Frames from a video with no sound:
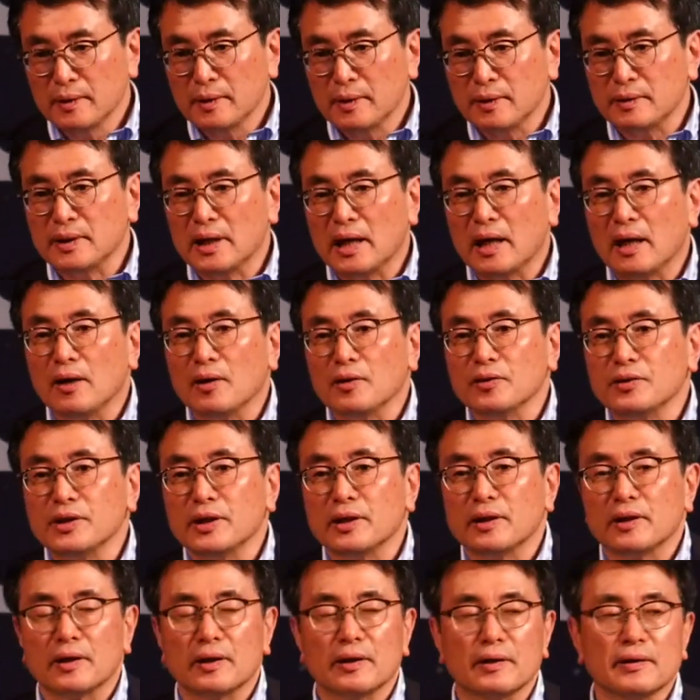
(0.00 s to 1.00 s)
Now they
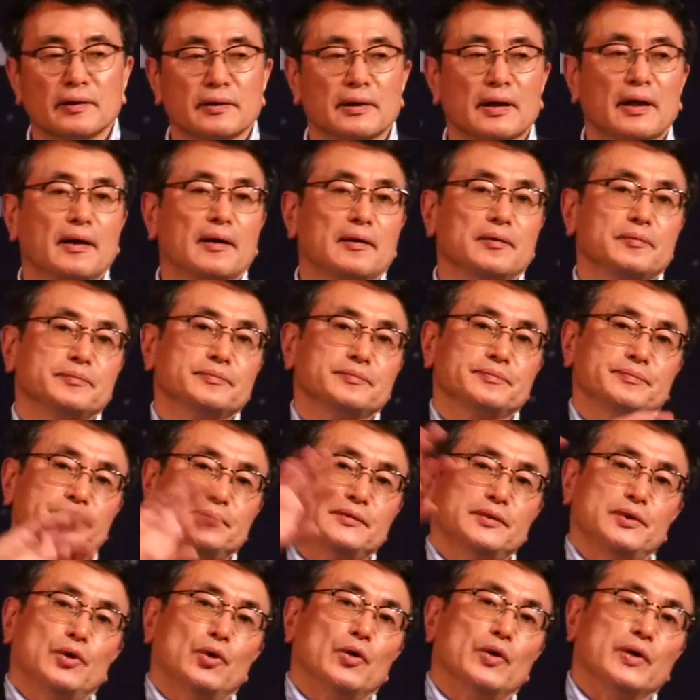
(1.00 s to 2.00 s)
are um,
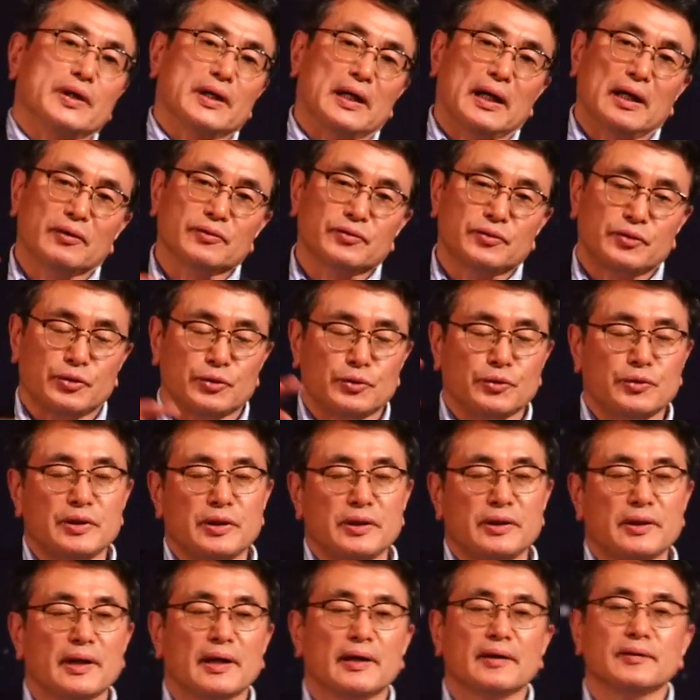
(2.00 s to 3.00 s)
going out to
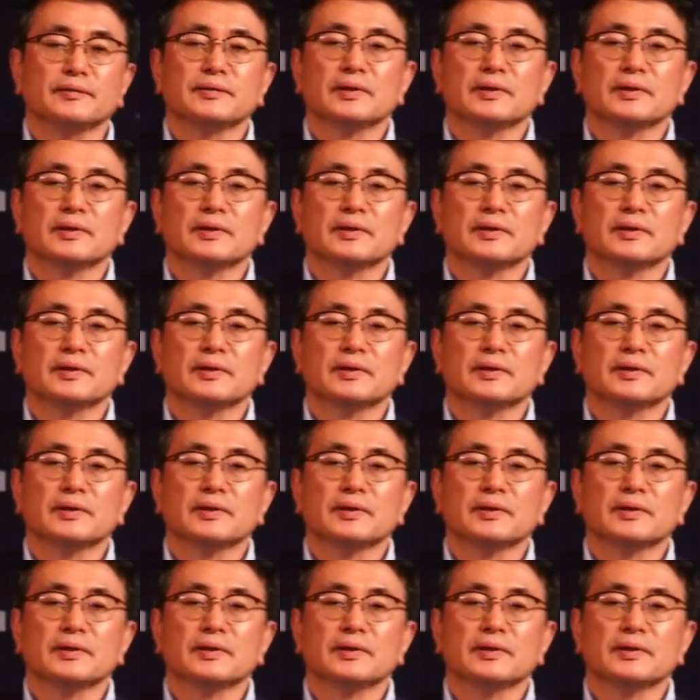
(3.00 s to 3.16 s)
the, uh,